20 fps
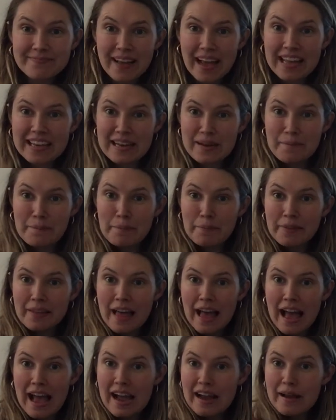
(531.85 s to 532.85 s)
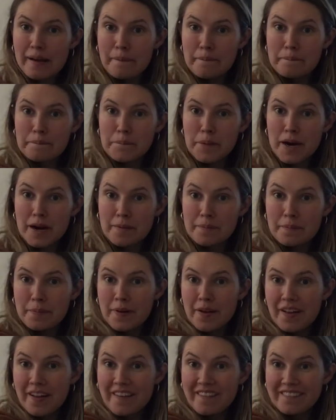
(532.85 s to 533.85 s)
I did black,
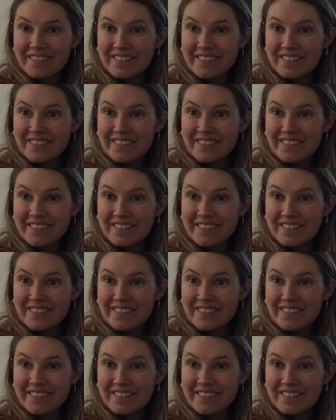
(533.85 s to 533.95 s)
purple,